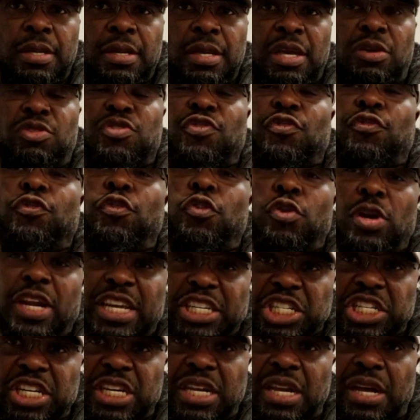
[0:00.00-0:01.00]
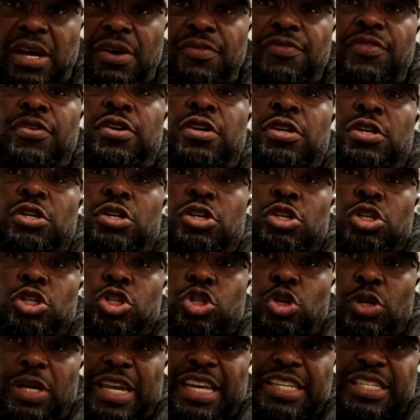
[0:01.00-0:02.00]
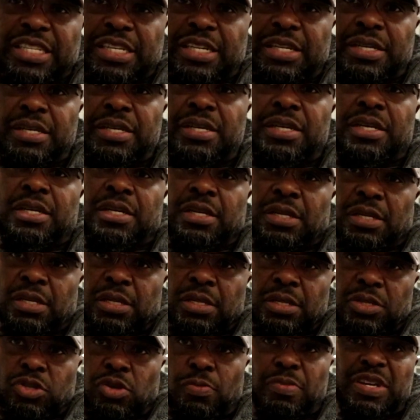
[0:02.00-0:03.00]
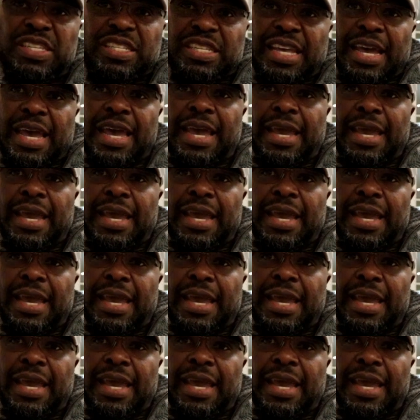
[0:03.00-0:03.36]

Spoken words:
He was foolish enough to listen to Mr.